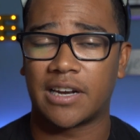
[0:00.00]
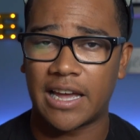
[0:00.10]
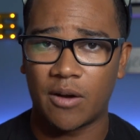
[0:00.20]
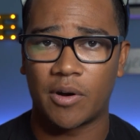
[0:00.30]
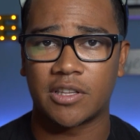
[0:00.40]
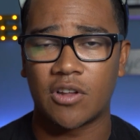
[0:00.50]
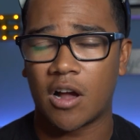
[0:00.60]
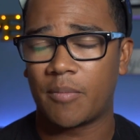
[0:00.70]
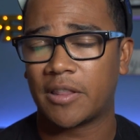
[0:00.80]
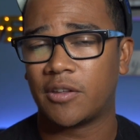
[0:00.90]
and I kind of wanted to
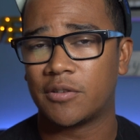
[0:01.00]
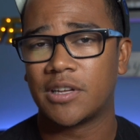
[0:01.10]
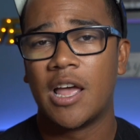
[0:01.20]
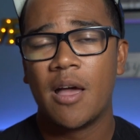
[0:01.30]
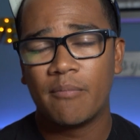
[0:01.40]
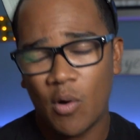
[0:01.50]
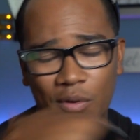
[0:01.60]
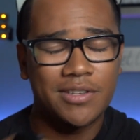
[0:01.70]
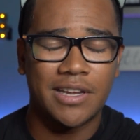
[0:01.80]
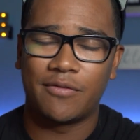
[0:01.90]
talk about those, but
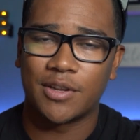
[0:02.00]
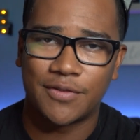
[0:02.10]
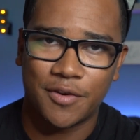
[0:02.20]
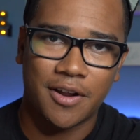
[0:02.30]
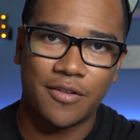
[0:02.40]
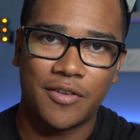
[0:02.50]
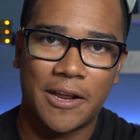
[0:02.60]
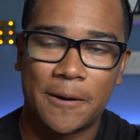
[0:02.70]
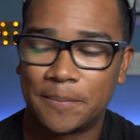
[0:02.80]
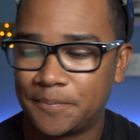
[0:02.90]
we'll save those for another
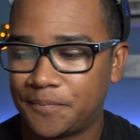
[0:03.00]
video.